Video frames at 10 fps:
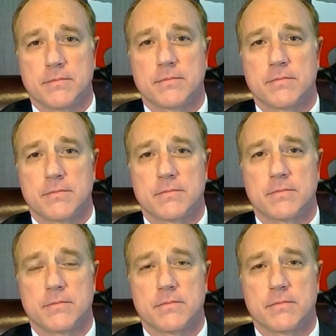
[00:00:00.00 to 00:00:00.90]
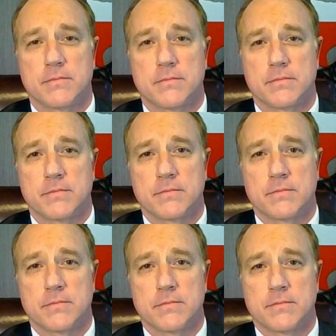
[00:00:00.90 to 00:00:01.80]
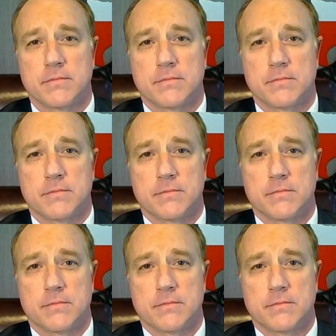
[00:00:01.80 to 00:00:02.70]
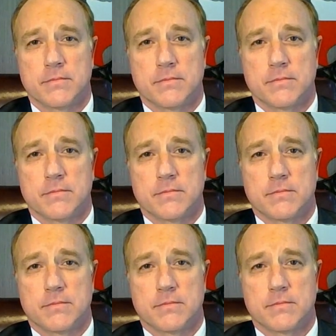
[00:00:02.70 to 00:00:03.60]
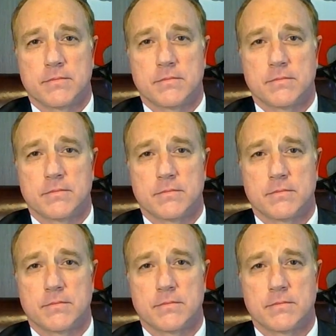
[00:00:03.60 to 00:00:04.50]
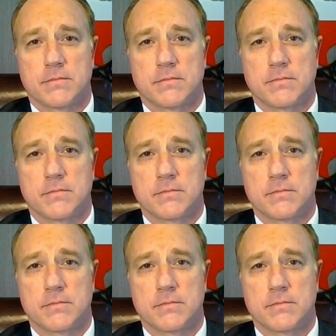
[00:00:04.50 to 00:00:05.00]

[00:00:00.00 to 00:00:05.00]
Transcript: No words are spoken by the person on screen.